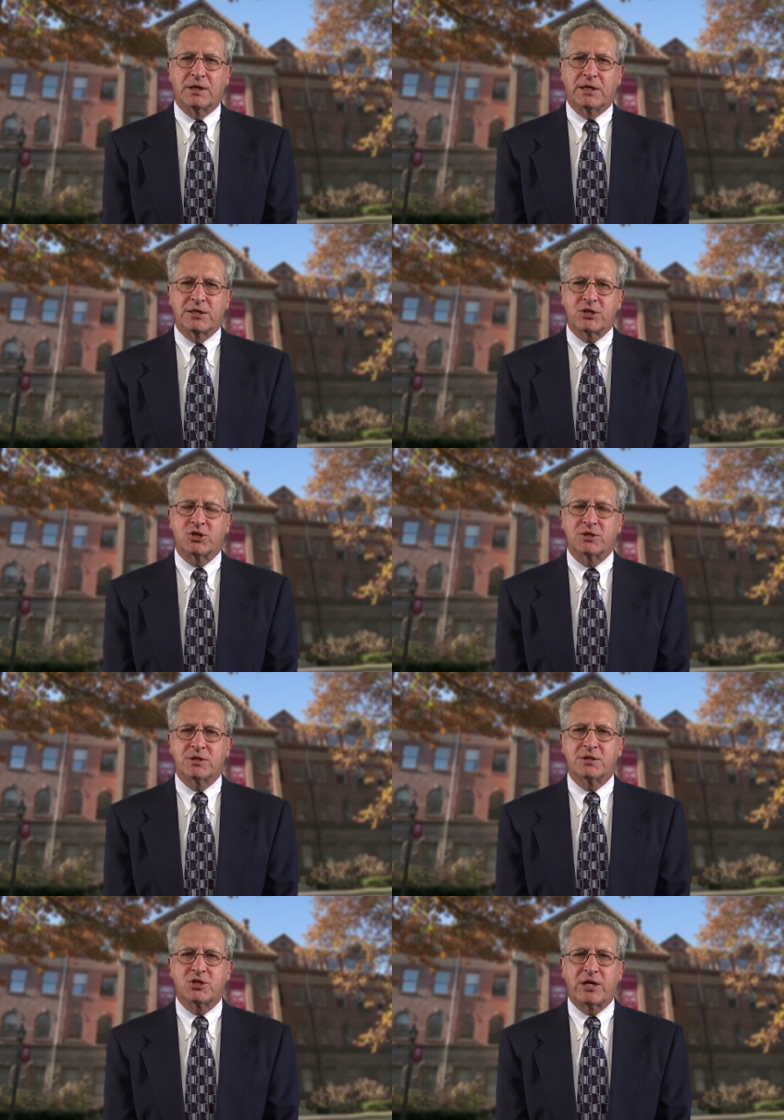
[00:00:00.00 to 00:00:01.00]
in addition
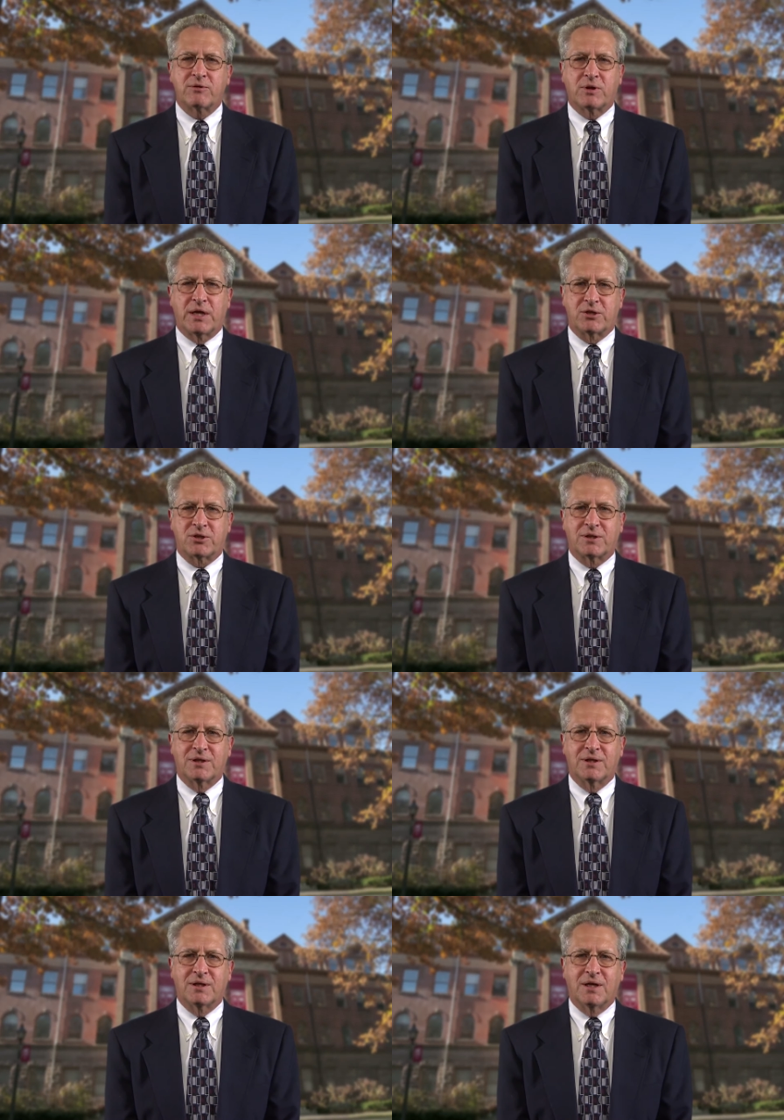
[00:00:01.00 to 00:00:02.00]
to the general ledger.
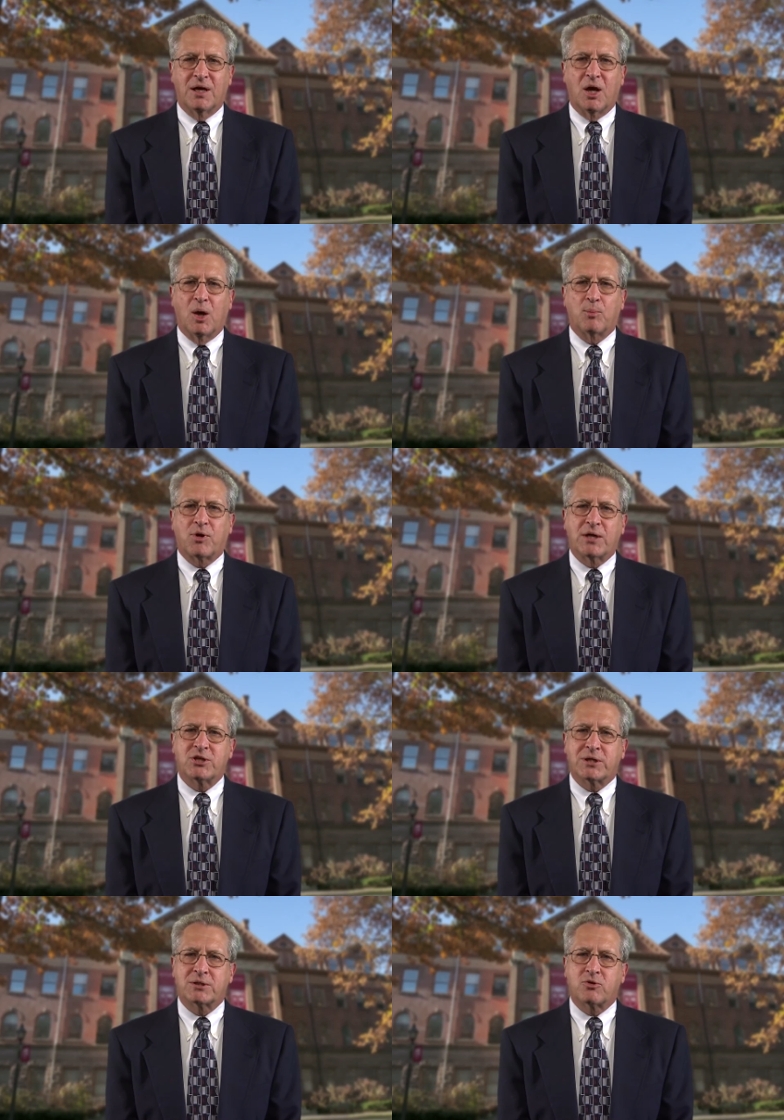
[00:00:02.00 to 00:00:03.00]

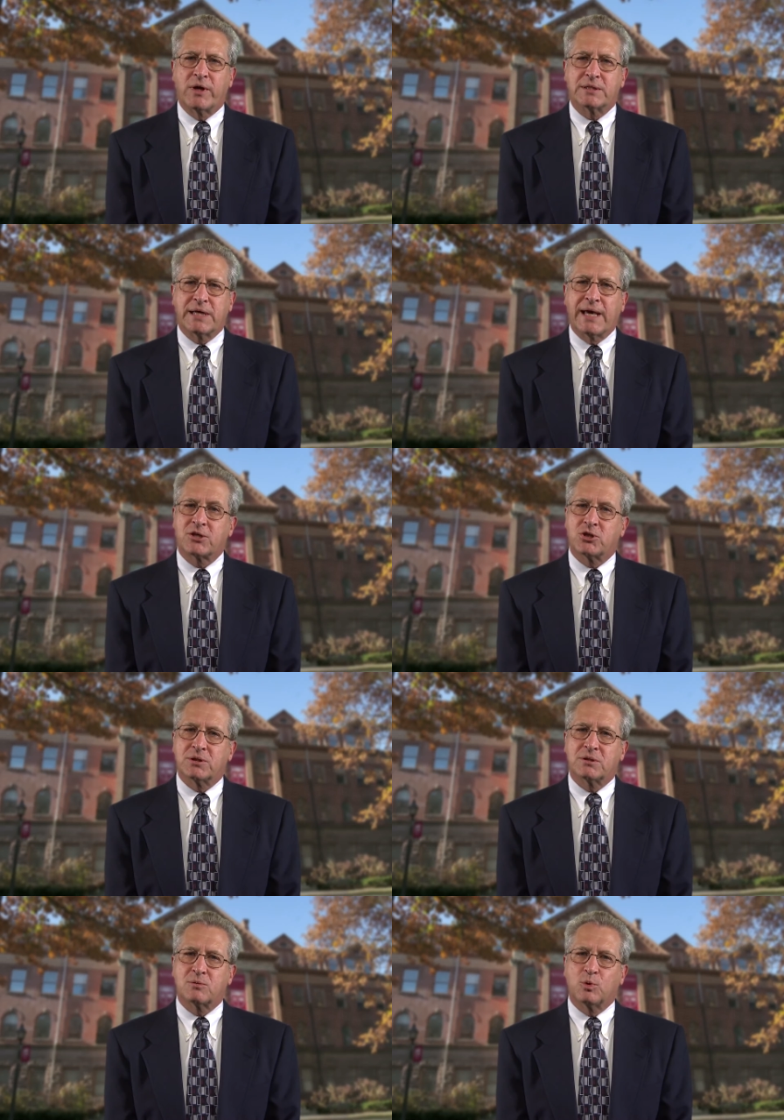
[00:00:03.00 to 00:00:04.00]
Projects
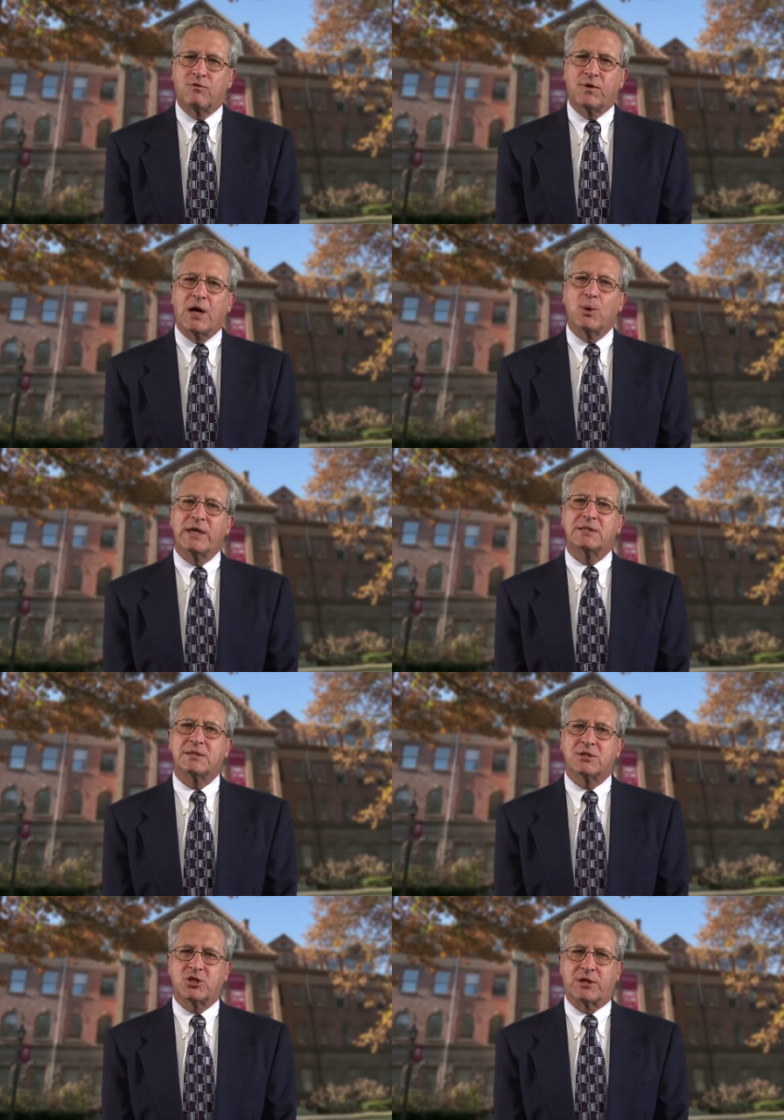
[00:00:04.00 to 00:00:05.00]
transactions will flow into
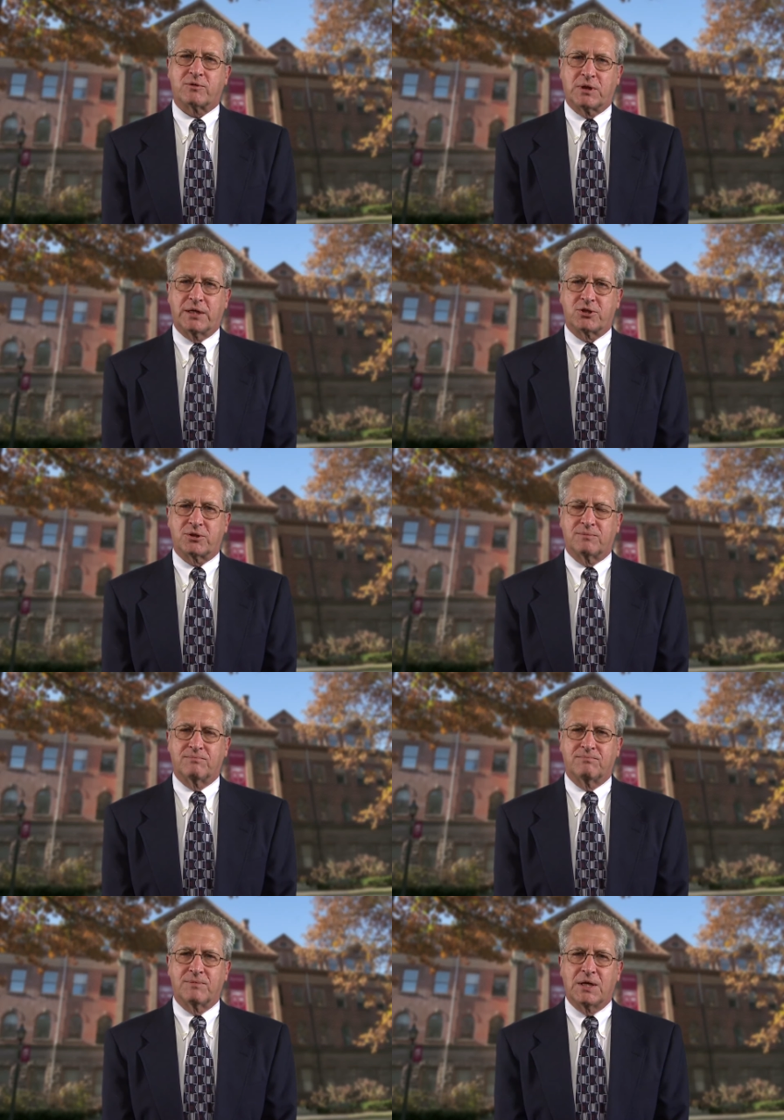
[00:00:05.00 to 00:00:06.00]
the general ledger.
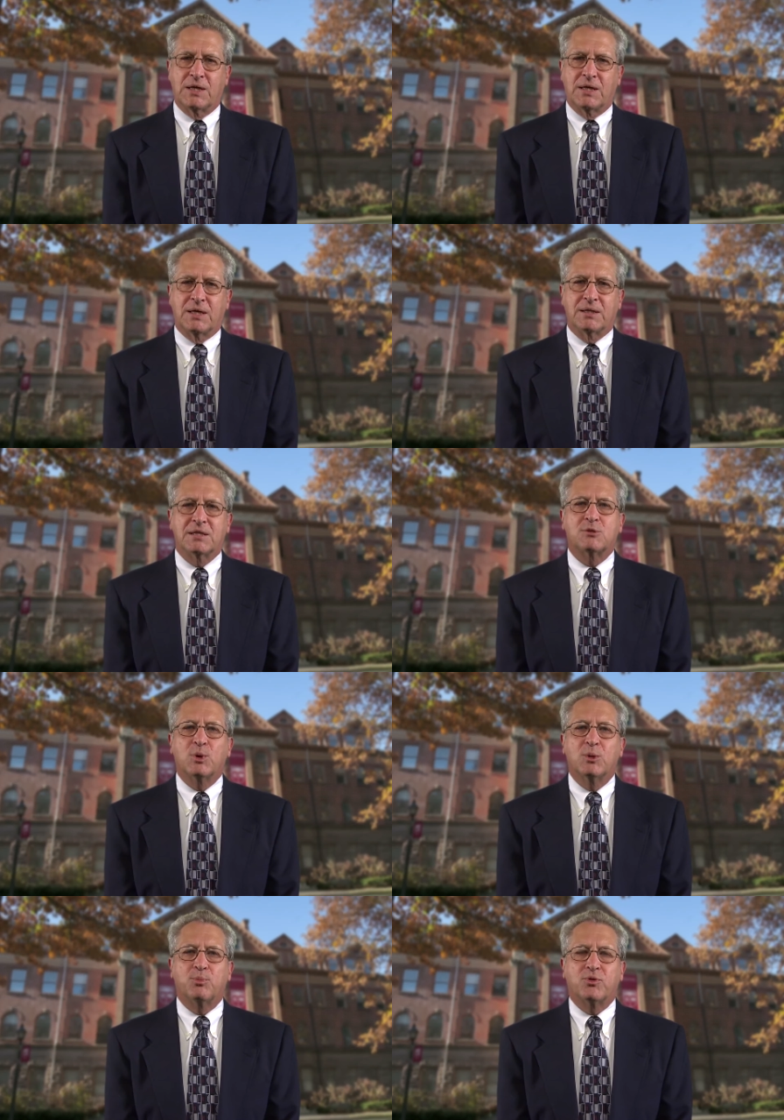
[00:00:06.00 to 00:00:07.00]
This
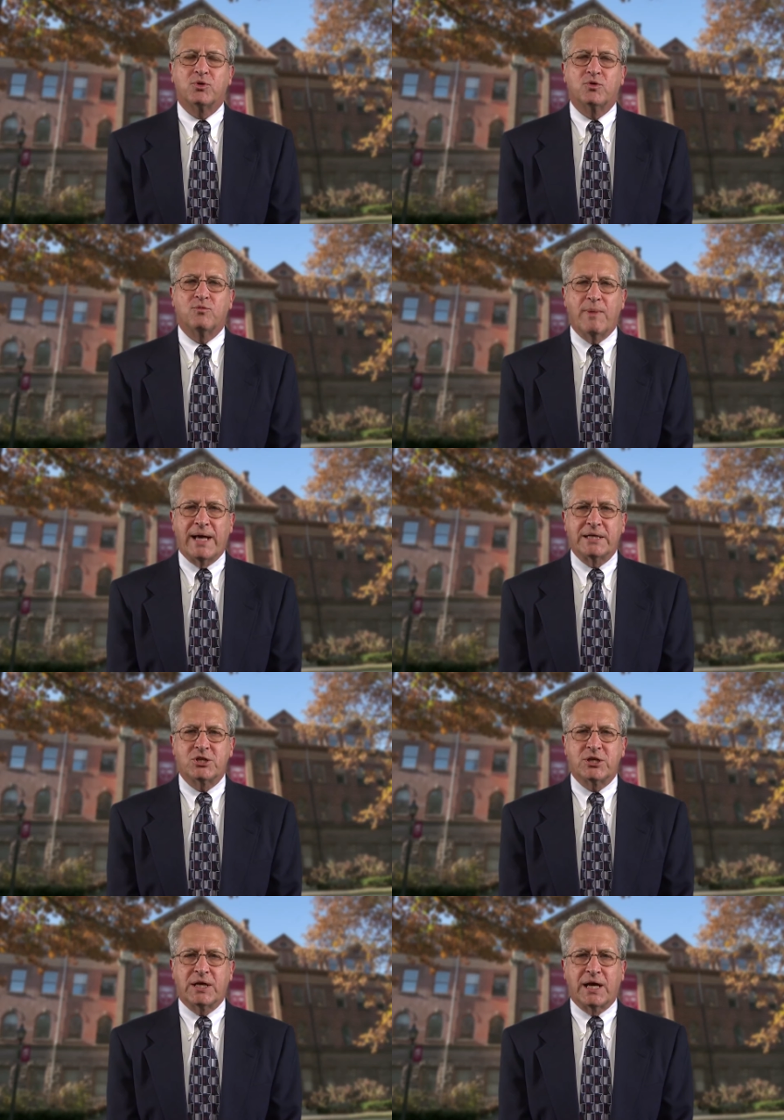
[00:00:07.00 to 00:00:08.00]
will improve
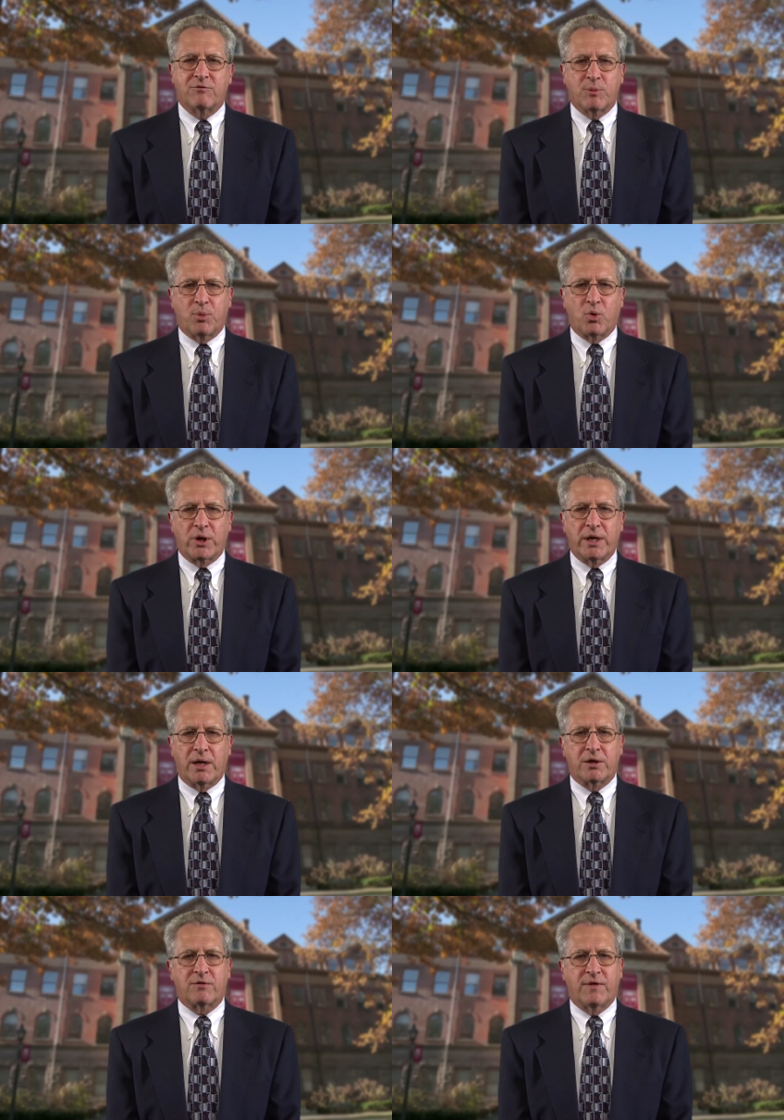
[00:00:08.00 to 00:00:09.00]
managing and reporting
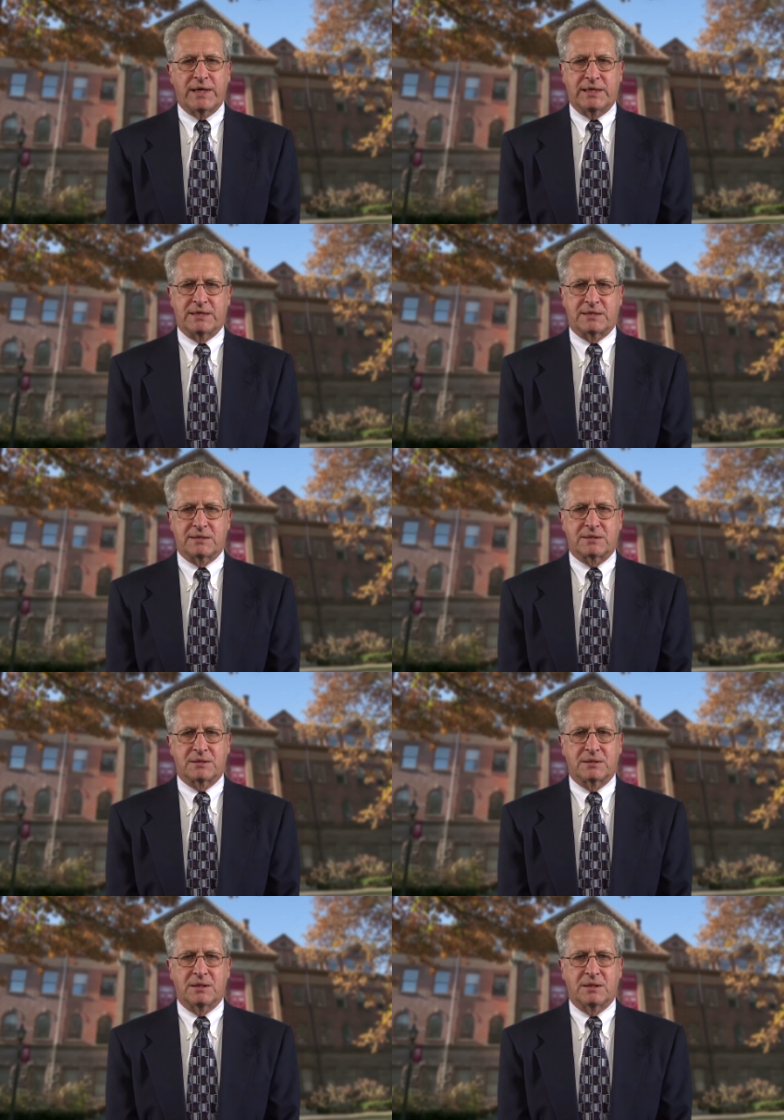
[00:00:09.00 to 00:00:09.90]
on our finances.